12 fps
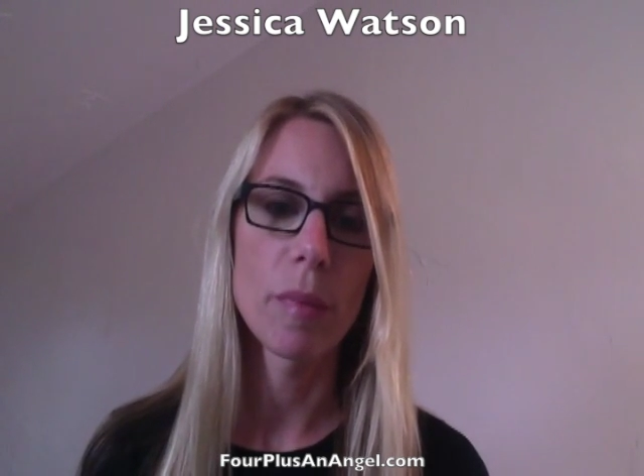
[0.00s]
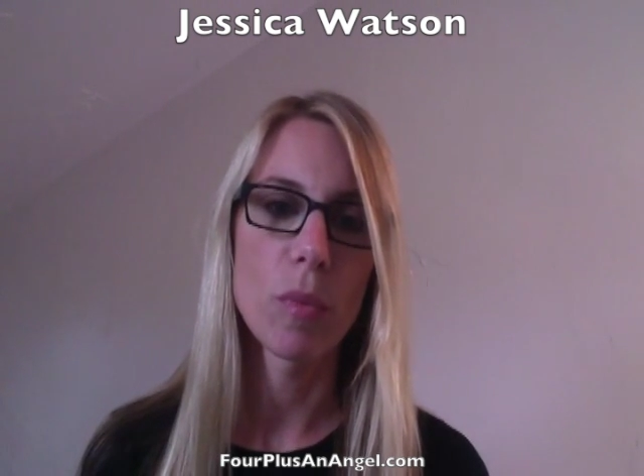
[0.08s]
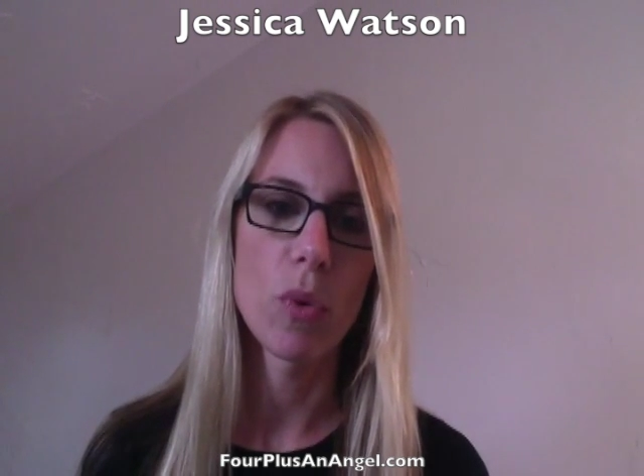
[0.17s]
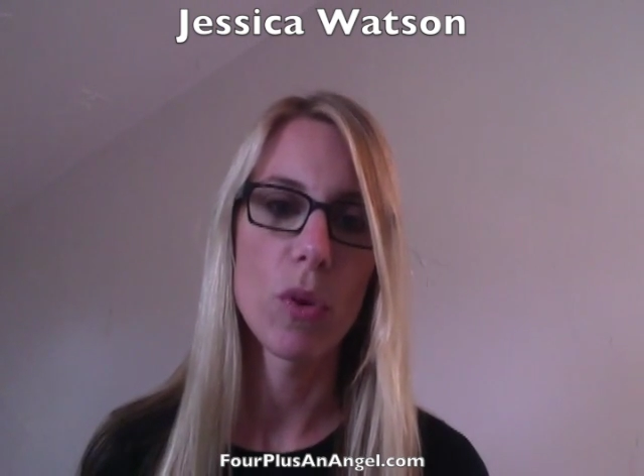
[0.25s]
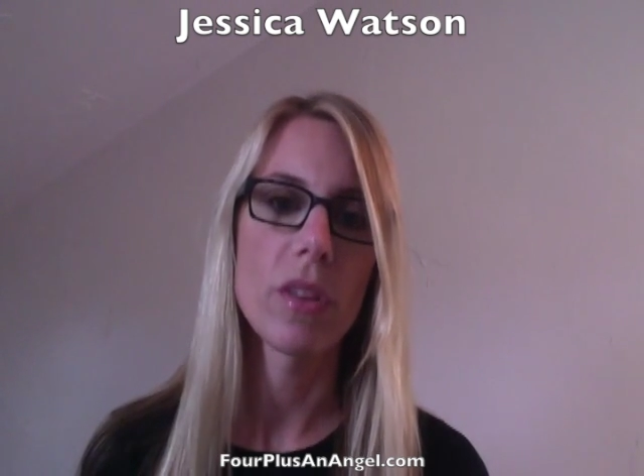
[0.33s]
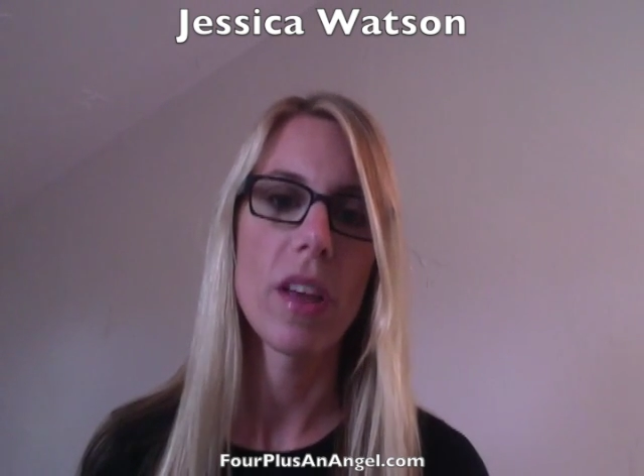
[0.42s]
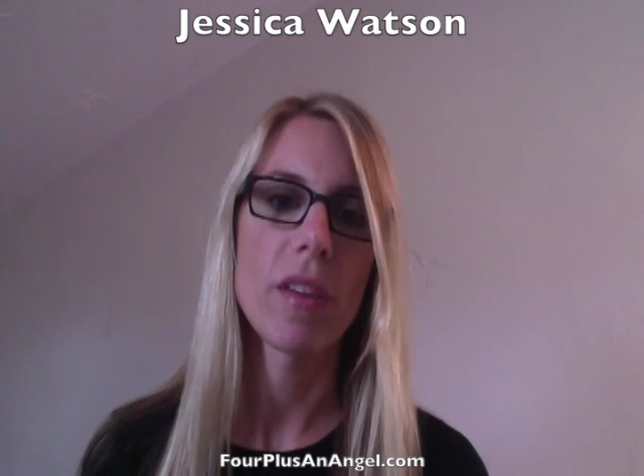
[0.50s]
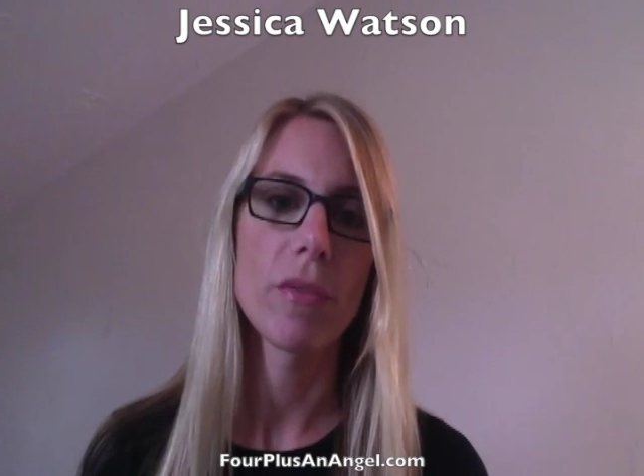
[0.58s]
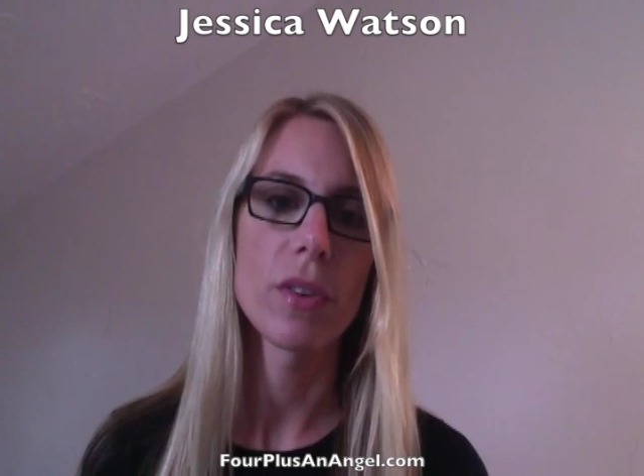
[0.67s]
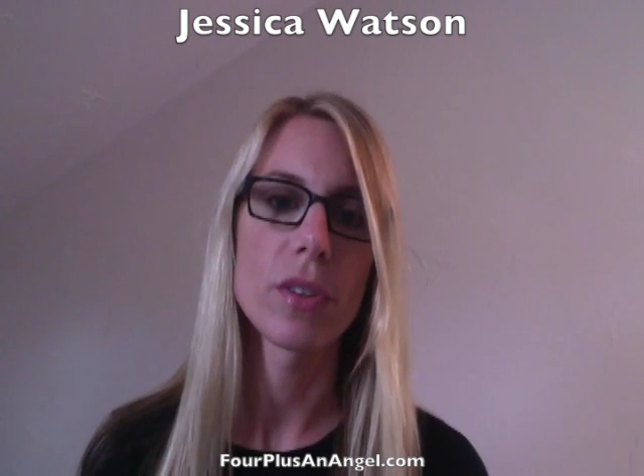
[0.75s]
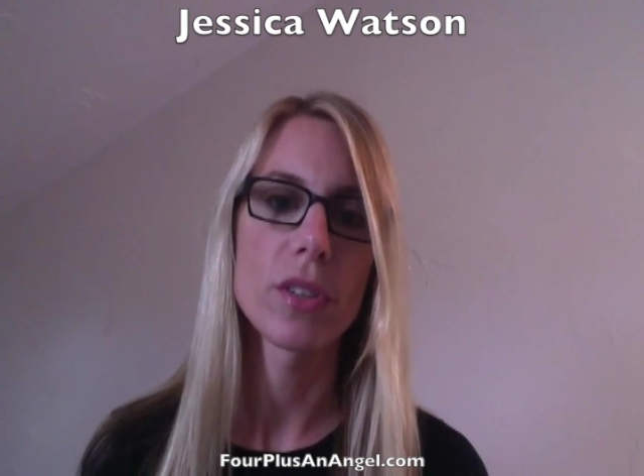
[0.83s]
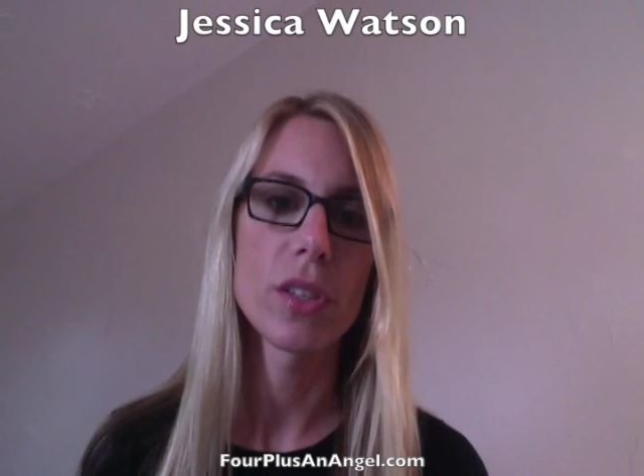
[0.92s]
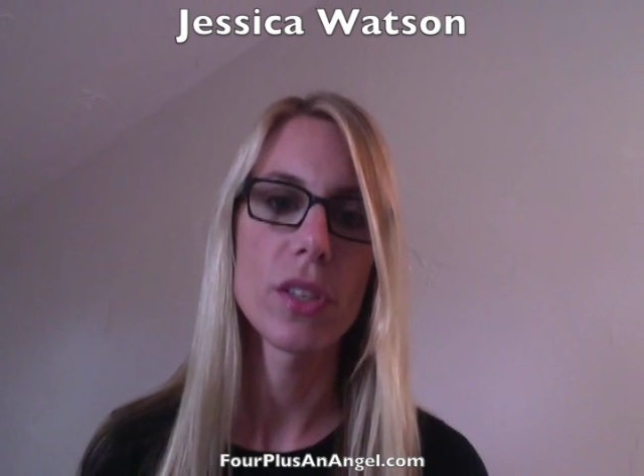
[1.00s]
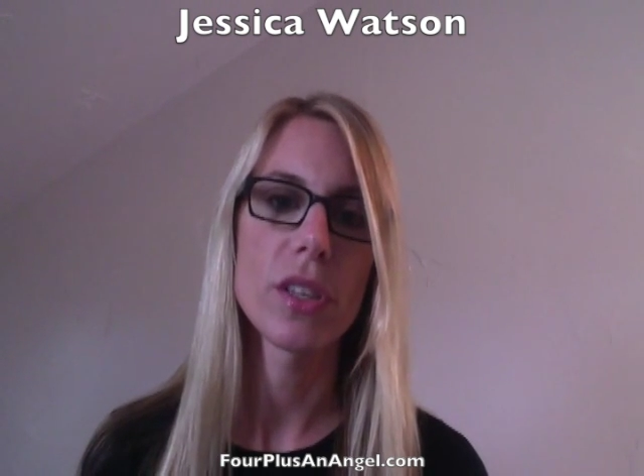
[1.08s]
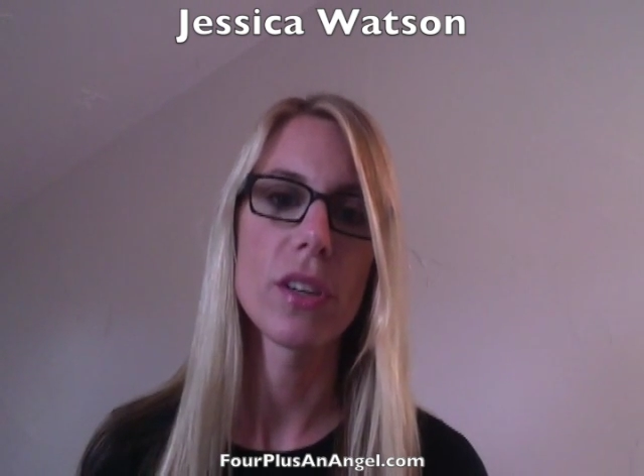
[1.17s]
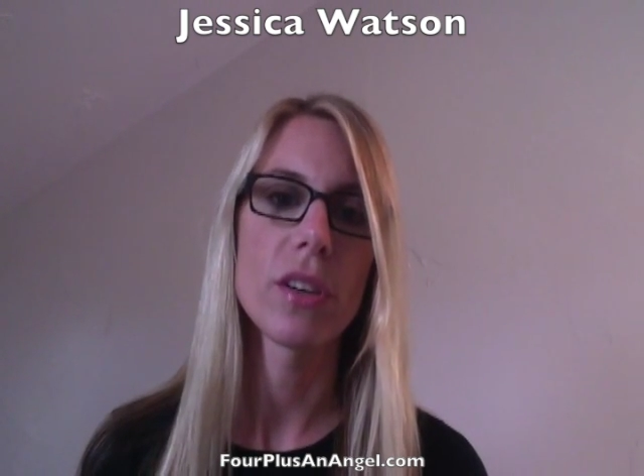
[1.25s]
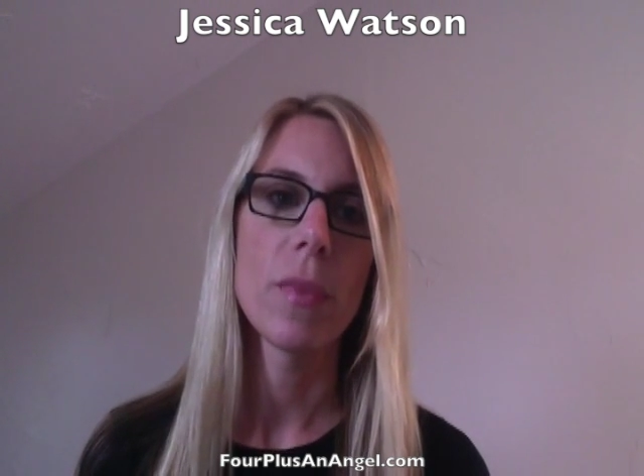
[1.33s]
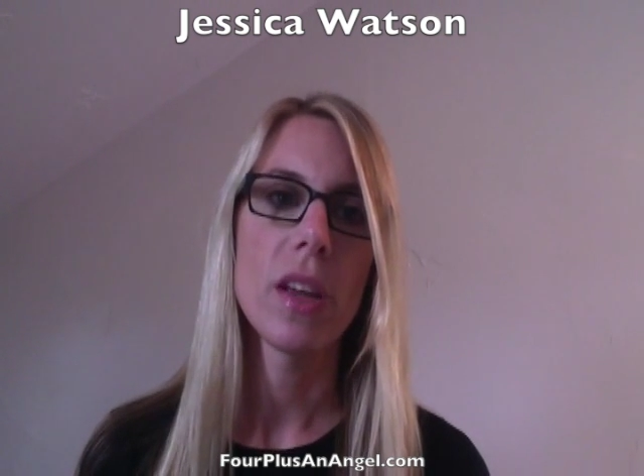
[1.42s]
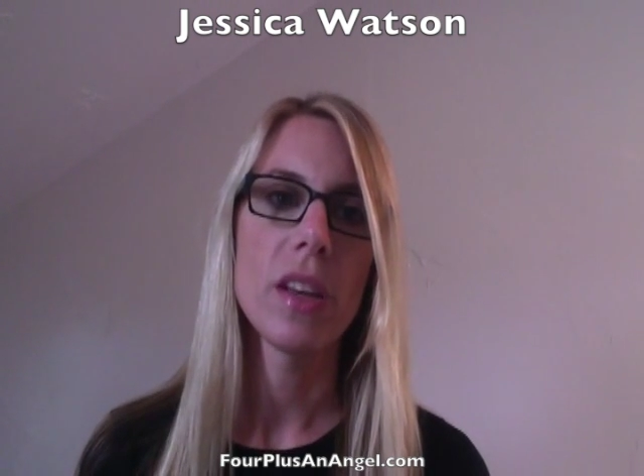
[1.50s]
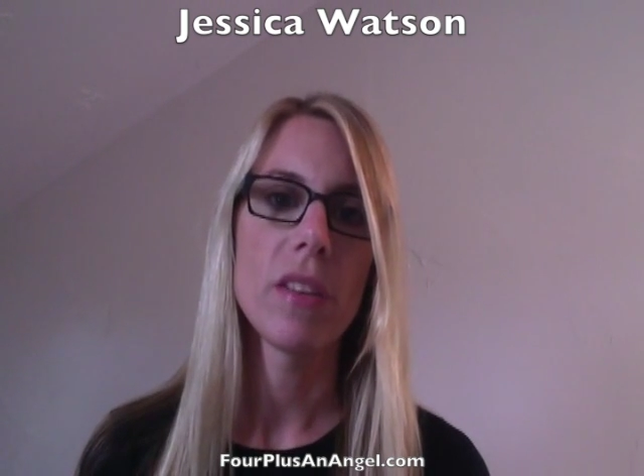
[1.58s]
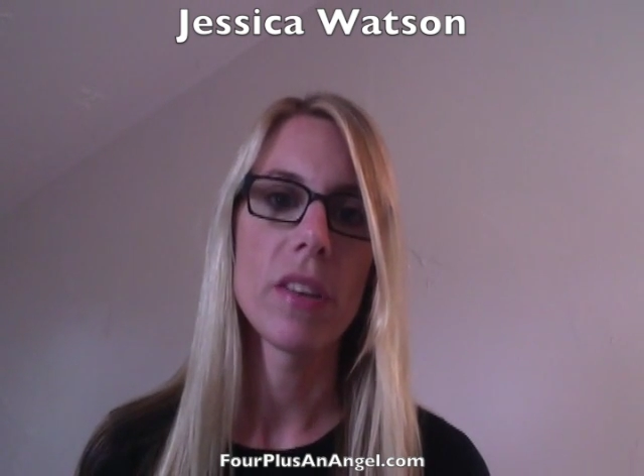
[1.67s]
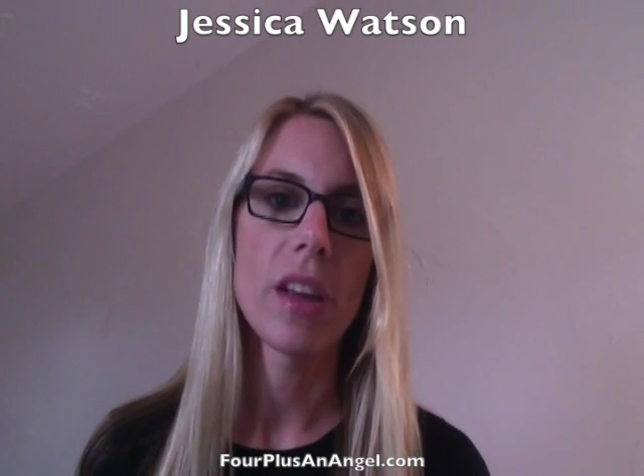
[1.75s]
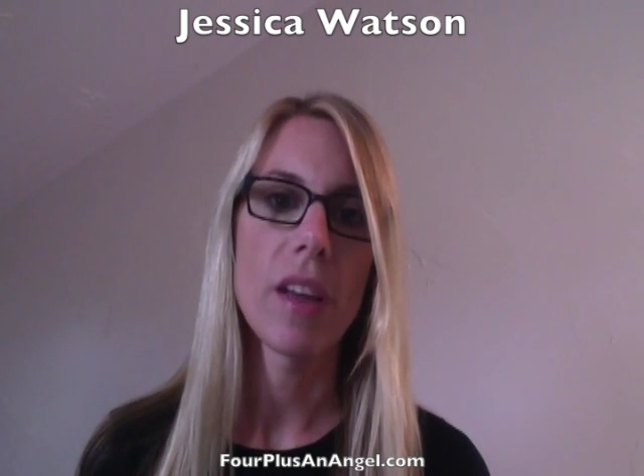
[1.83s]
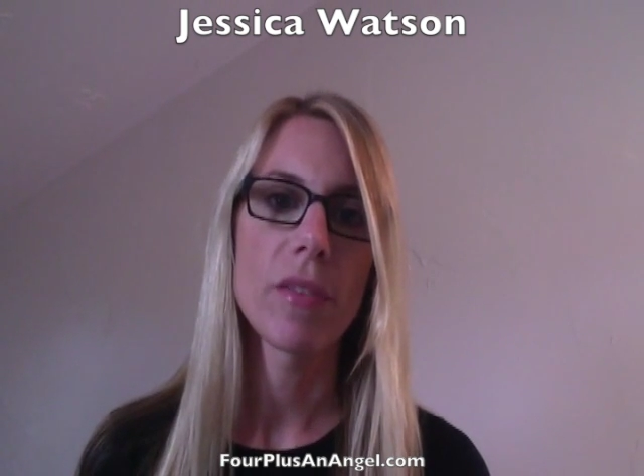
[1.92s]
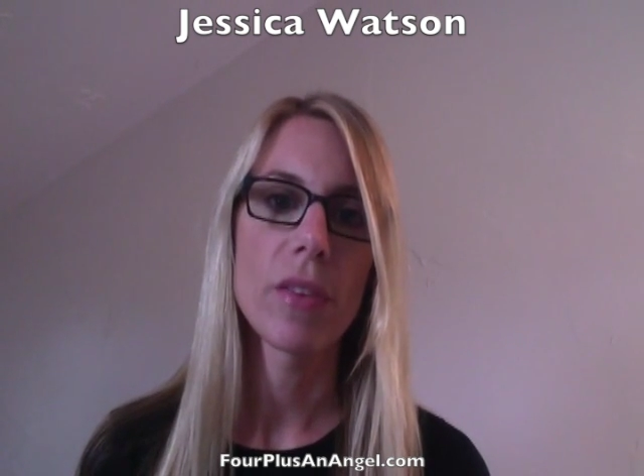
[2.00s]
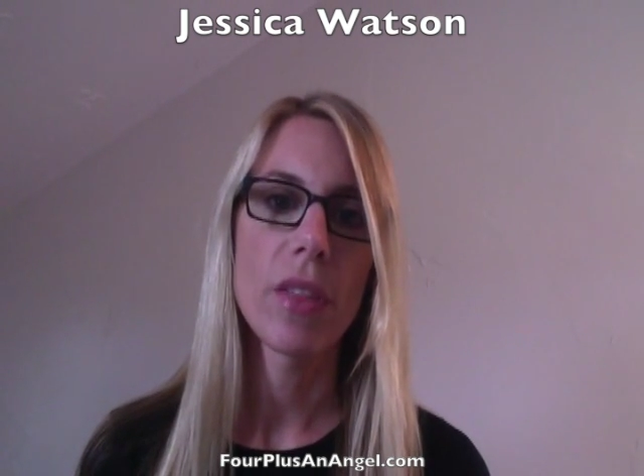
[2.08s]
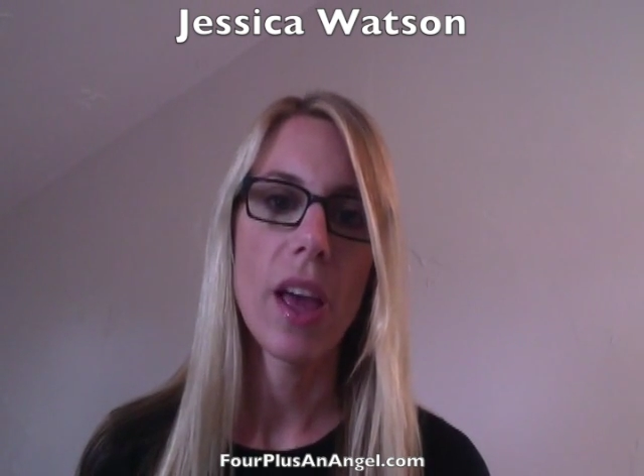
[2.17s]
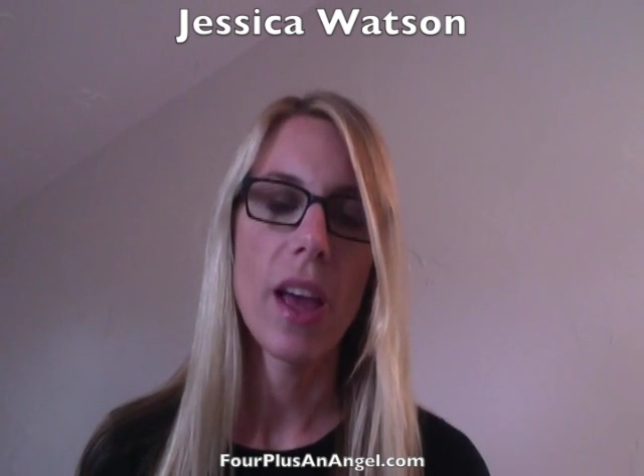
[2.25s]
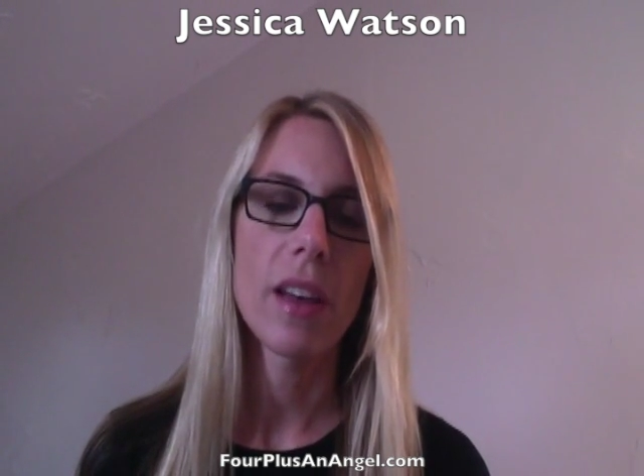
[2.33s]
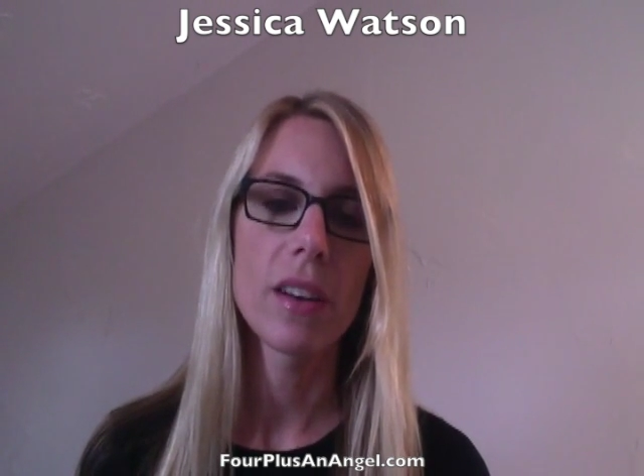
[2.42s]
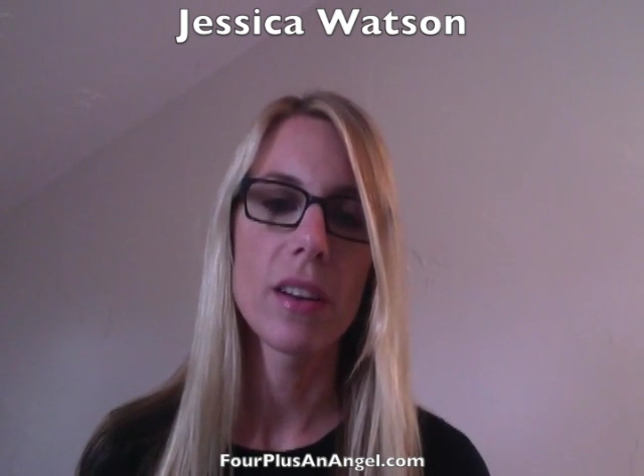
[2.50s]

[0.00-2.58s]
more that first year and even after that,